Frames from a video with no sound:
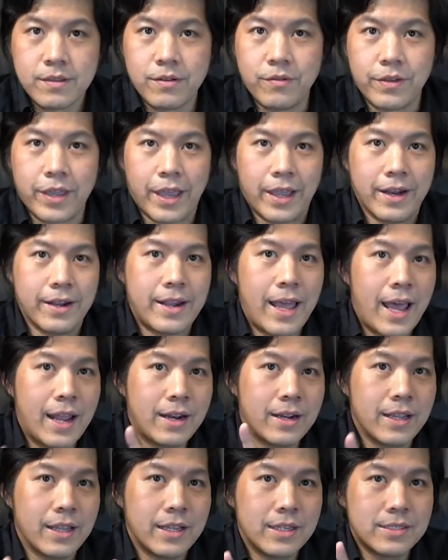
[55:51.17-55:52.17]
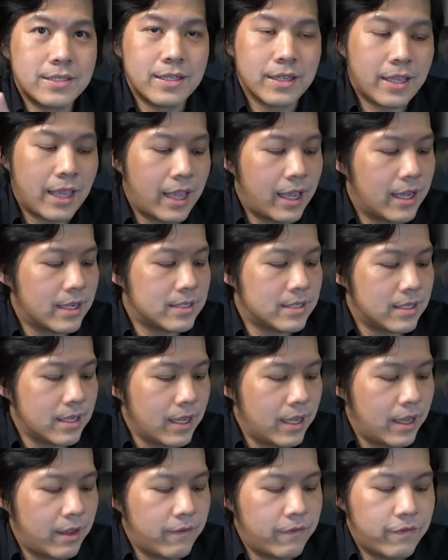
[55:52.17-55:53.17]
Okay, that is the case
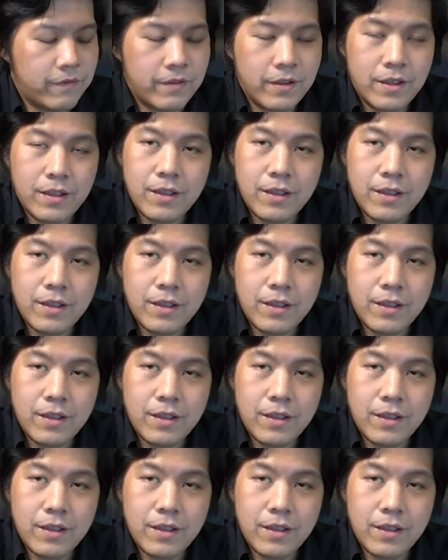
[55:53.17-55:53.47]
if